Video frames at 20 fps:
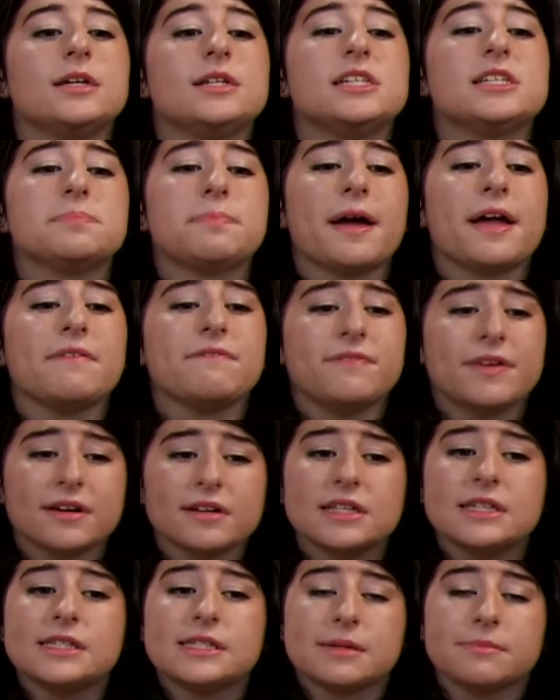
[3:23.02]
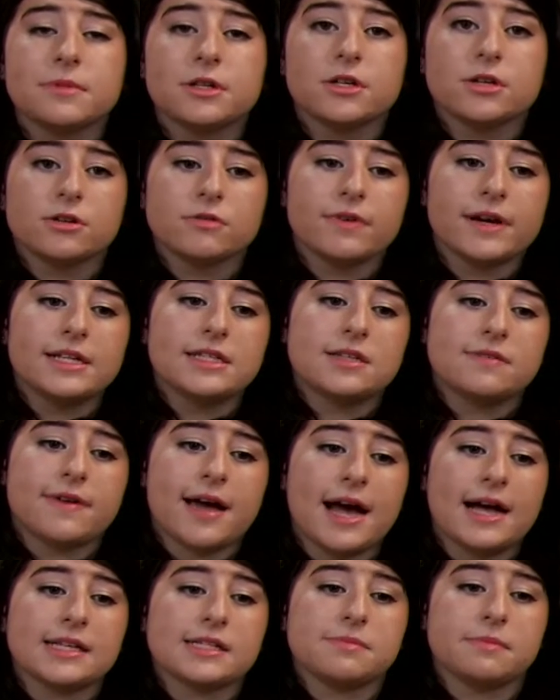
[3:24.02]
Despite fairly similar rates of
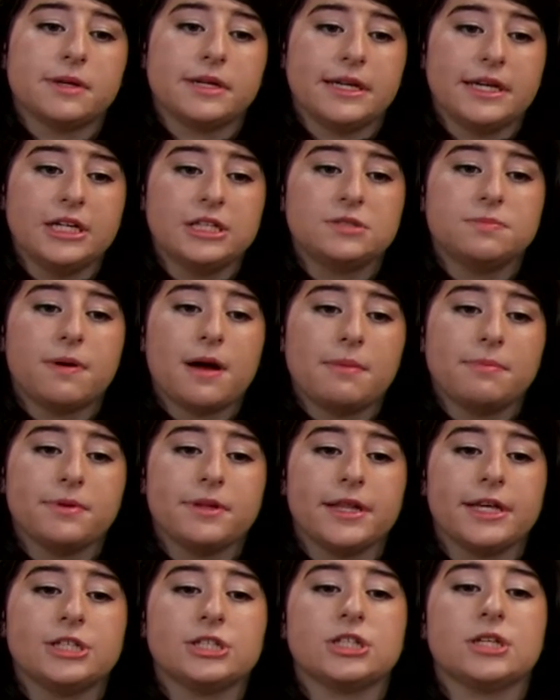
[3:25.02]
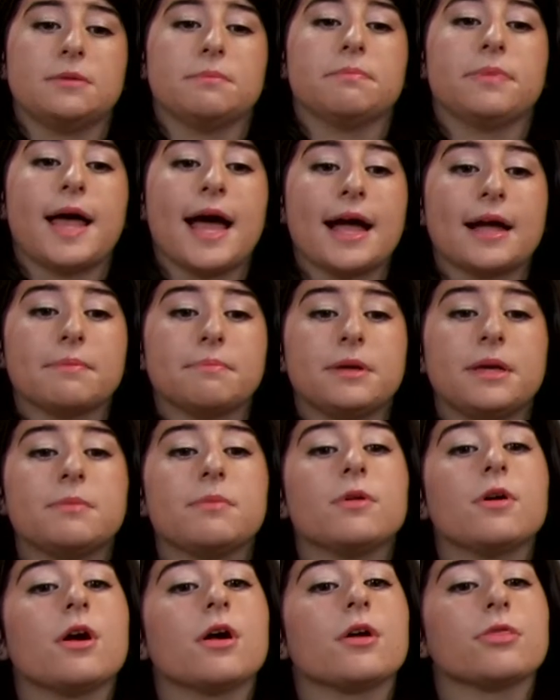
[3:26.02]
asthma in each population, Black
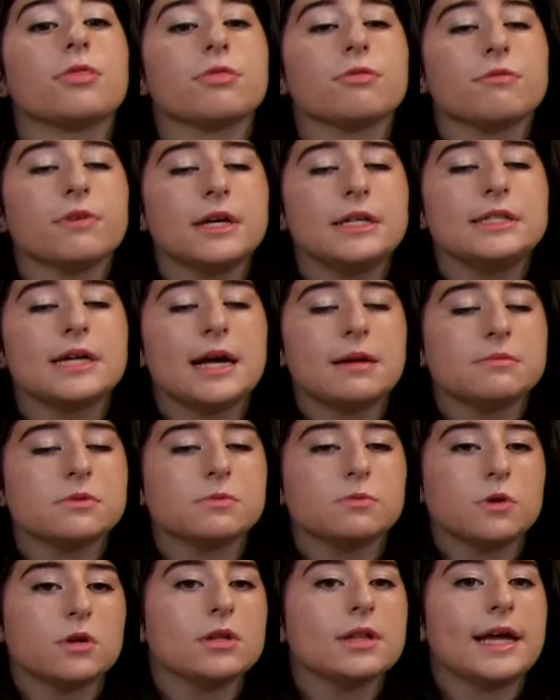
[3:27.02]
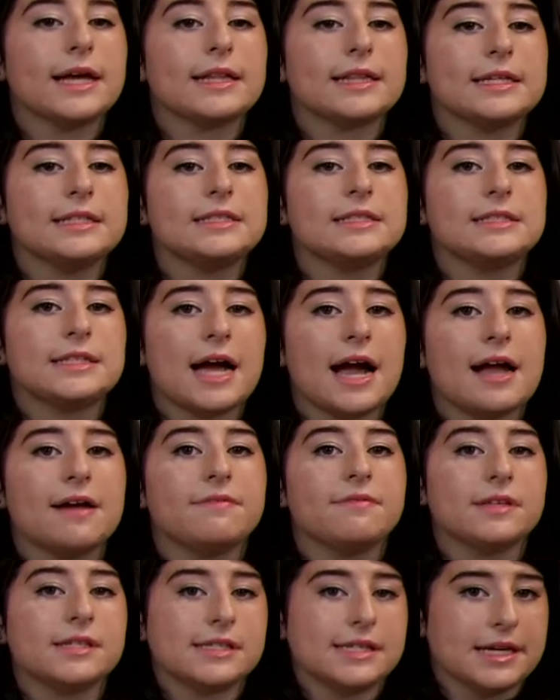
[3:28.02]
people are 3 times more likely to die
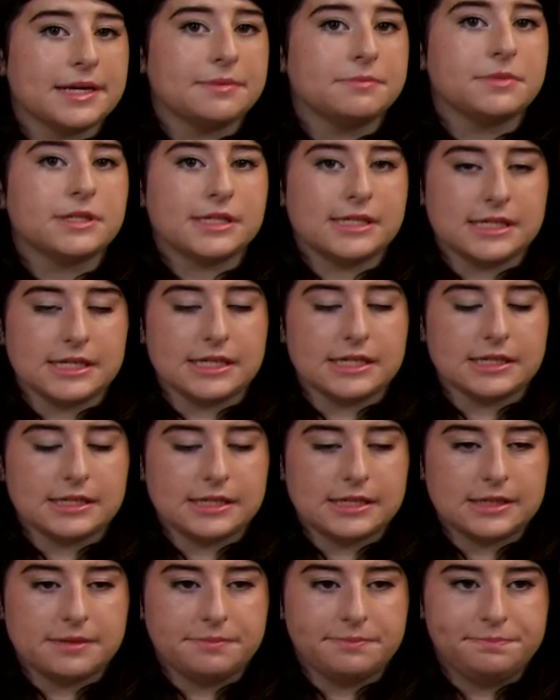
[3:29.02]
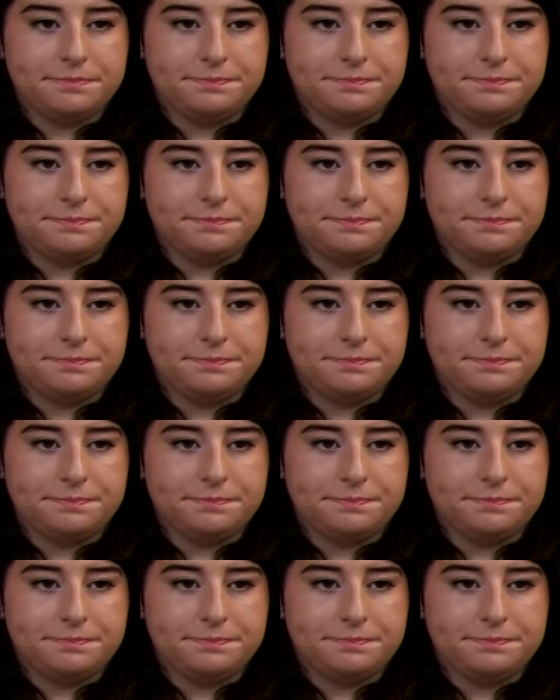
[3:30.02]
of the same disease.